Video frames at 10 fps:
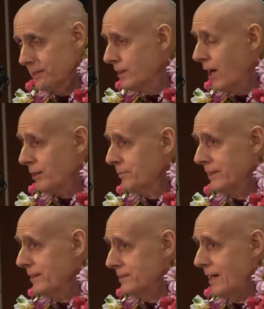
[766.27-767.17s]

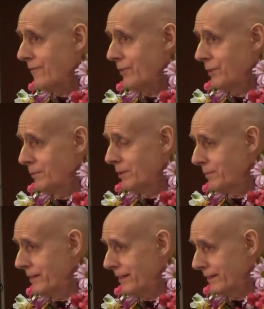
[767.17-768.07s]
Dogma is not for
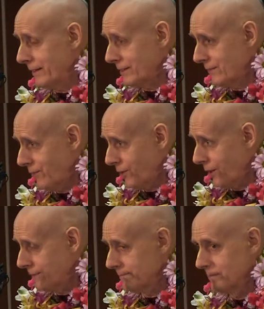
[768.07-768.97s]
human beings, it's
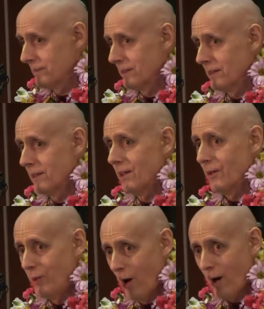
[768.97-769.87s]
for
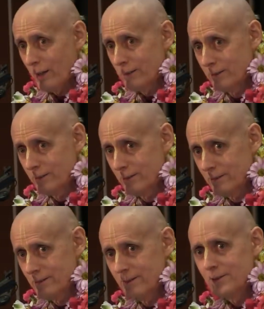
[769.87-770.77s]

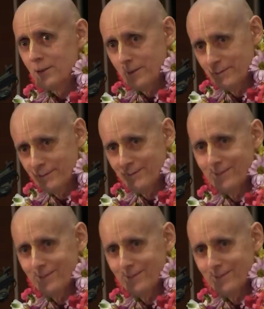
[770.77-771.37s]
dogs.